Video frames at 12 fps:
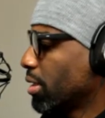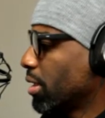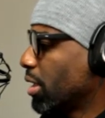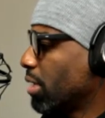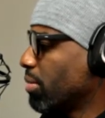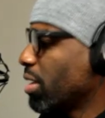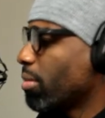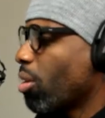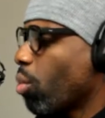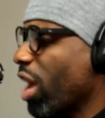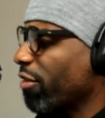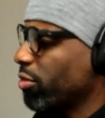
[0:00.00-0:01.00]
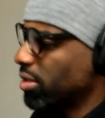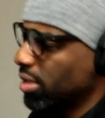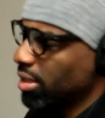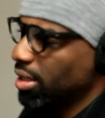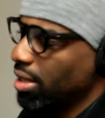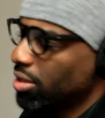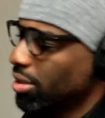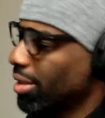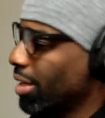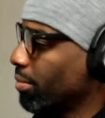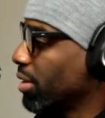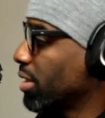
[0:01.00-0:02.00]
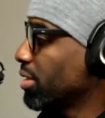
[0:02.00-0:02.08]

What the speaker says: And me and my wife was sitting there. She like me.